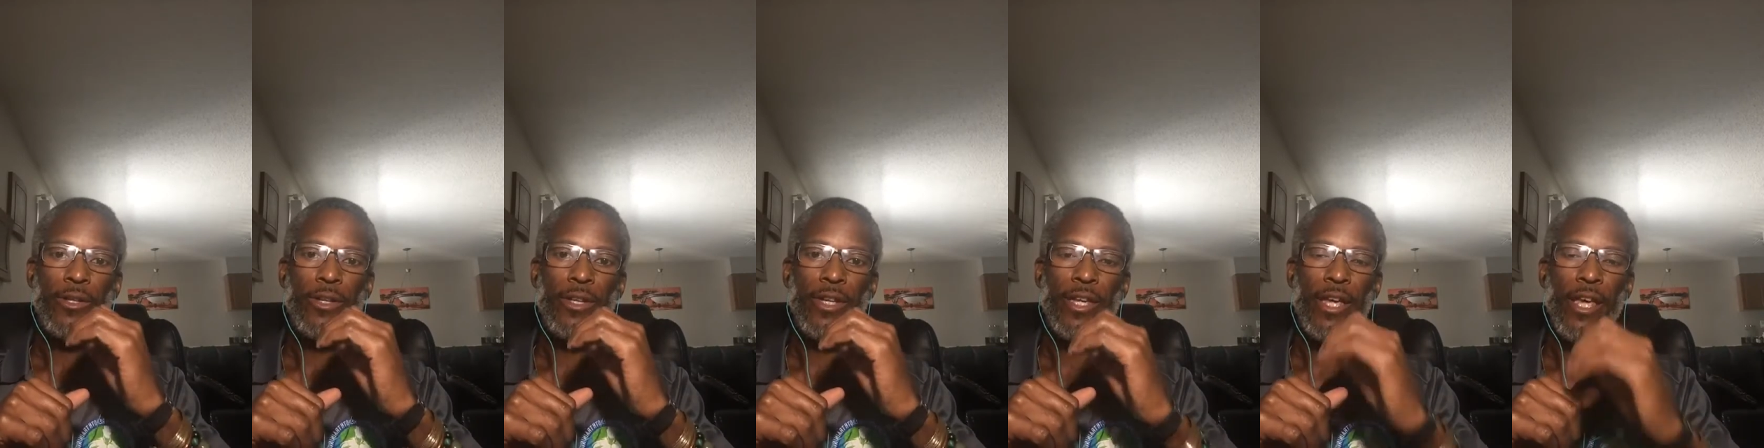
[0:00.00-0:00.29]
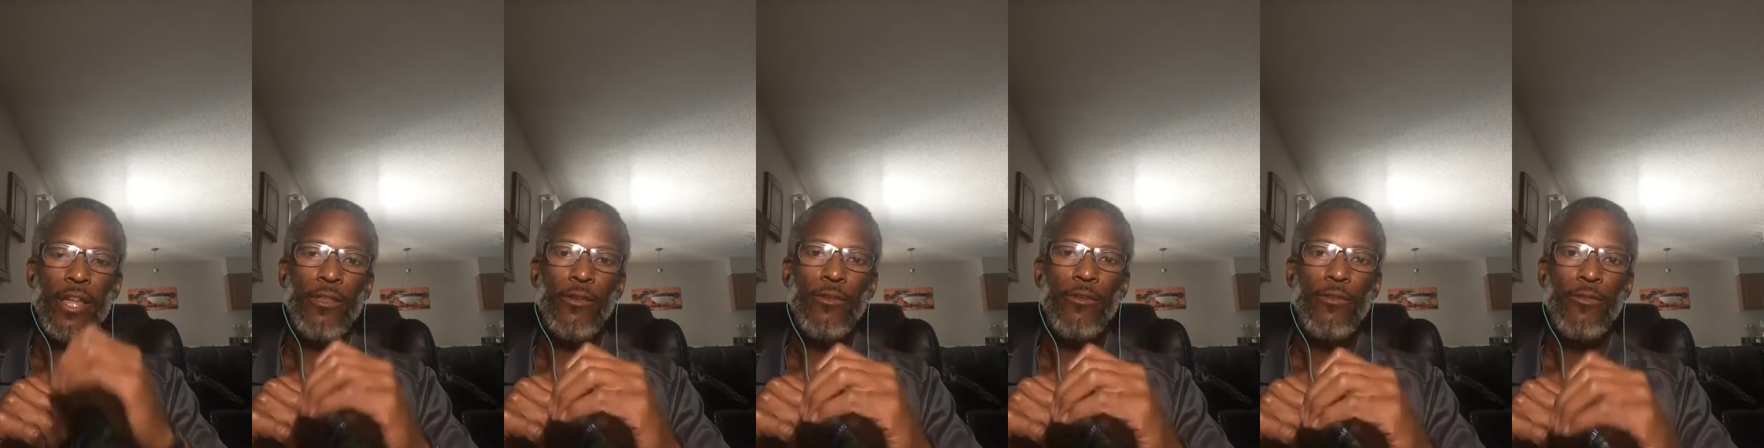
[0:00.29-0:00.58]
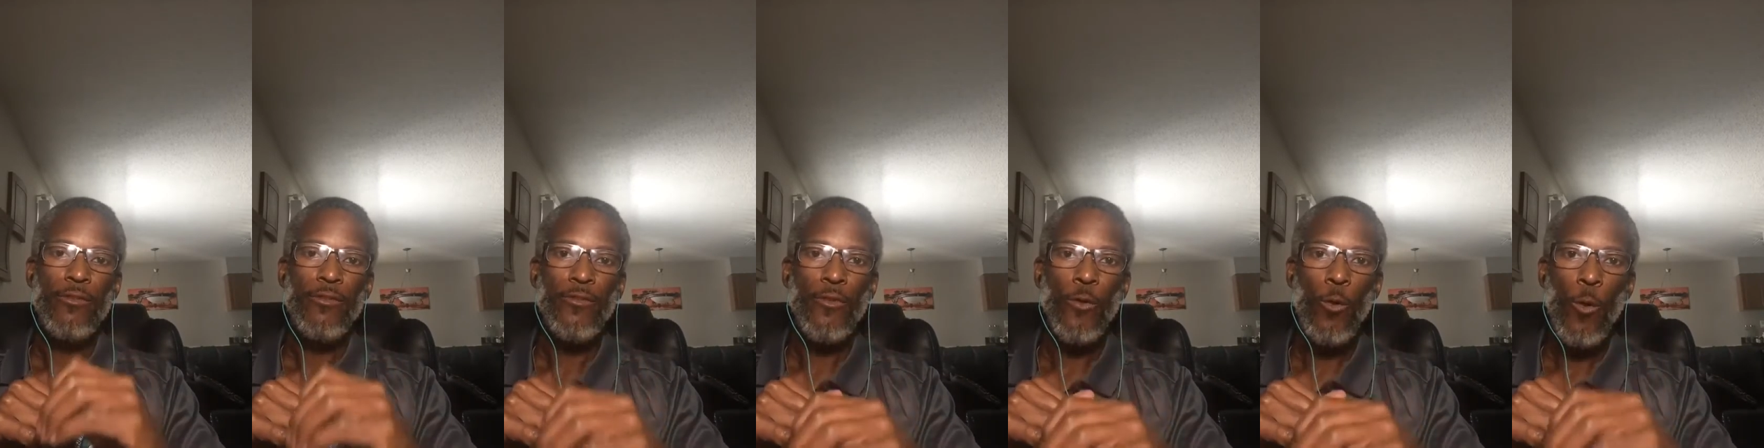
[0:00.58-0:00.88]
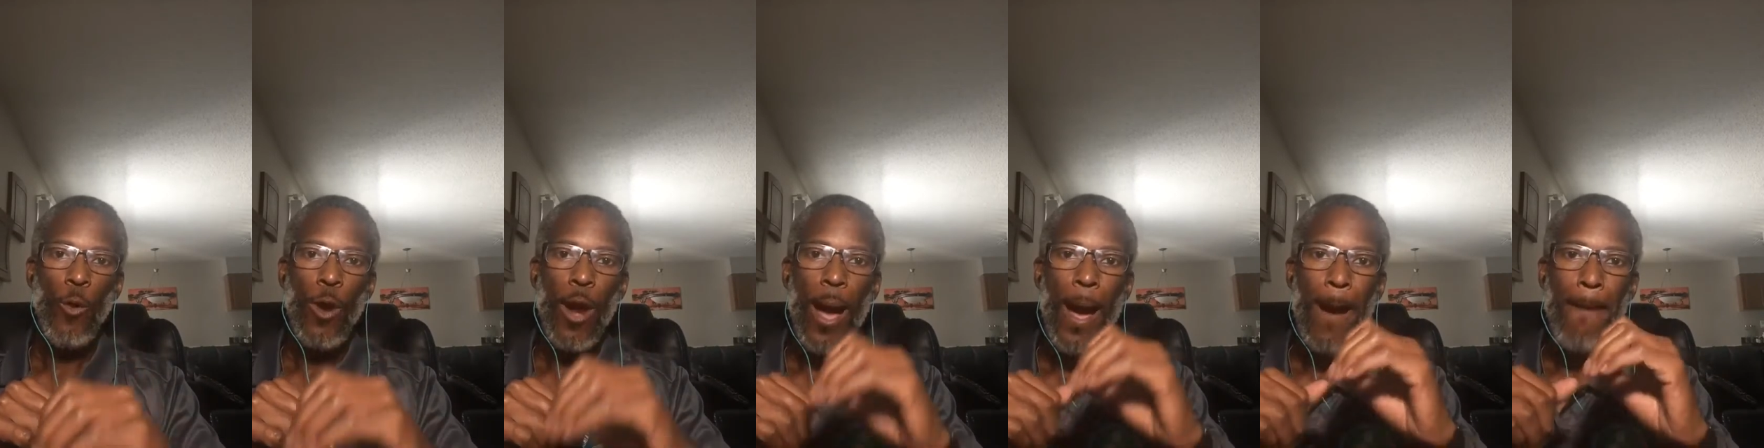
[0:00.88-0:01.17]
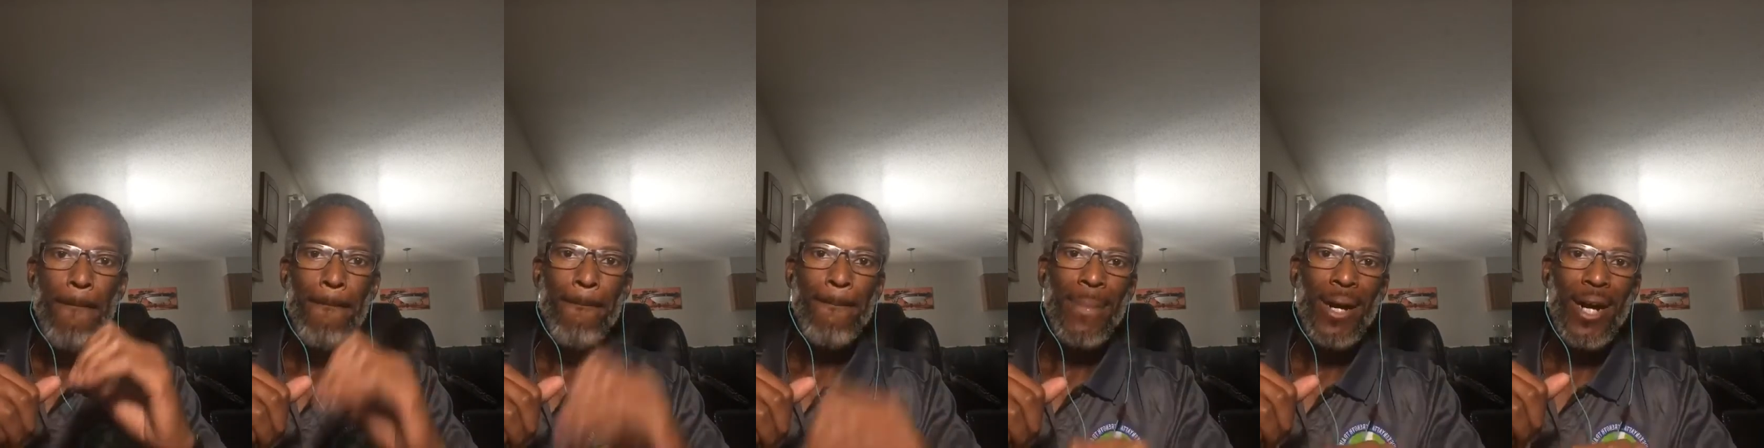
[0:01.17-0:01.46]
together for a
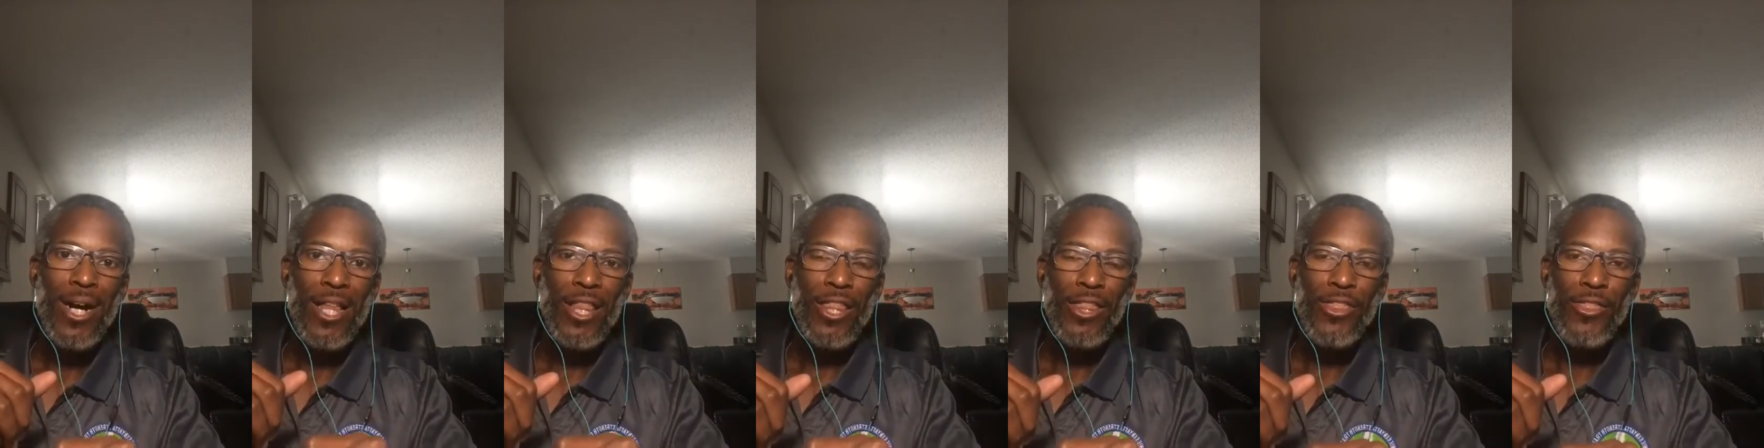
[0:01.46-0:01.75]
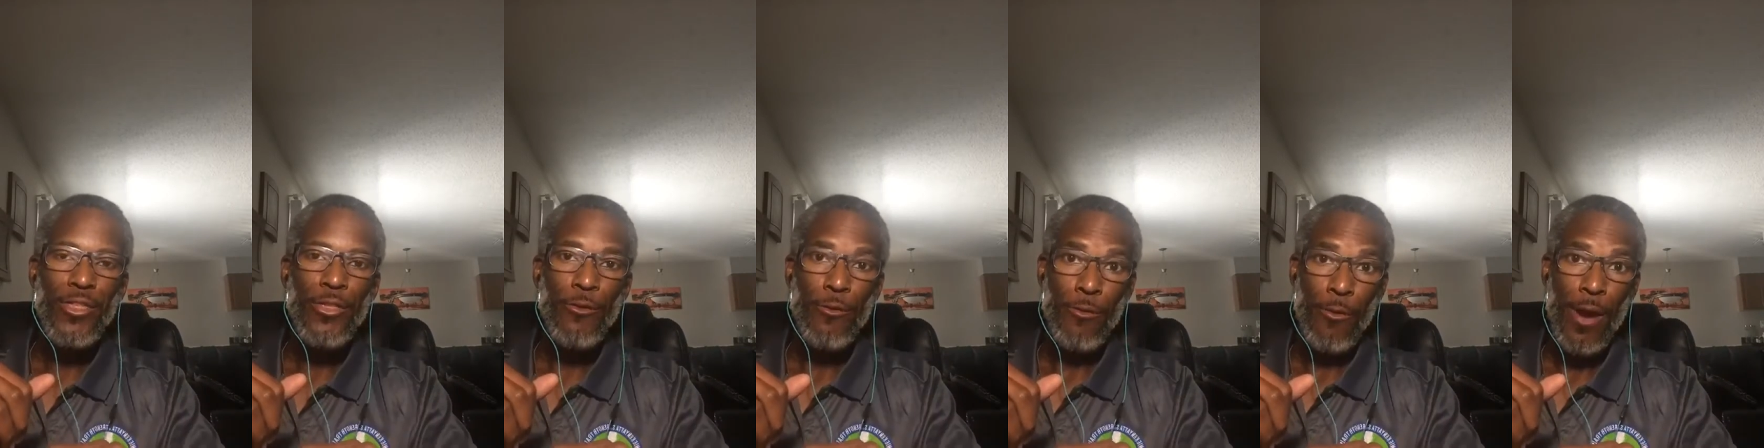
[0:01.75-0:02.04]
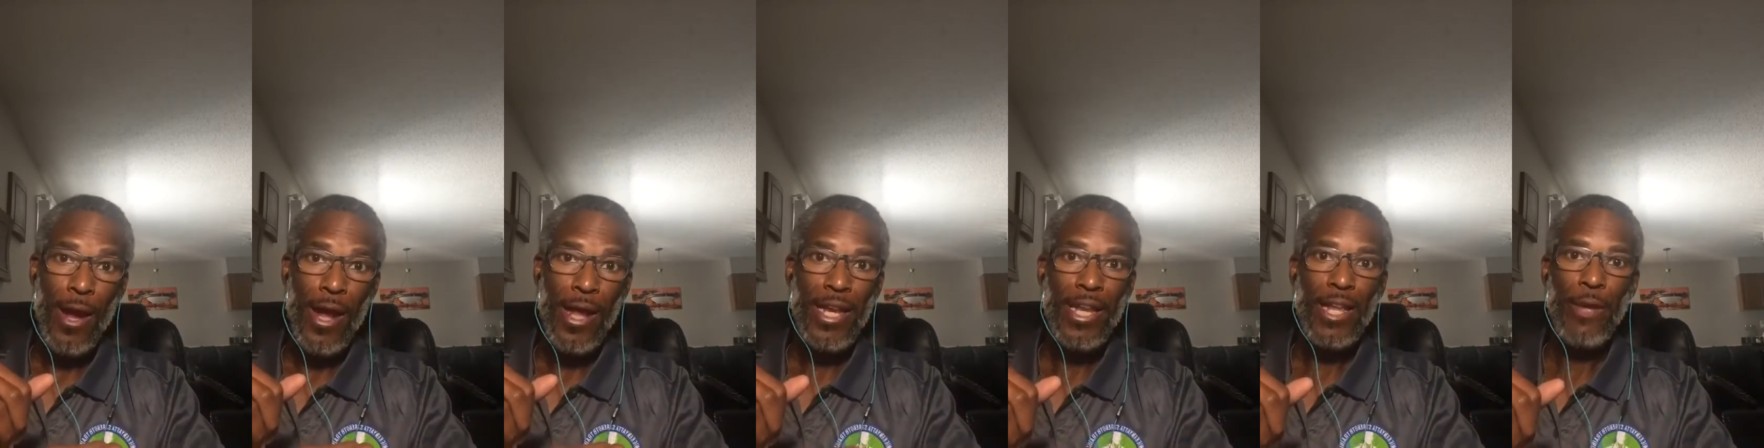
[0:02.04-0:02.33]
month, right?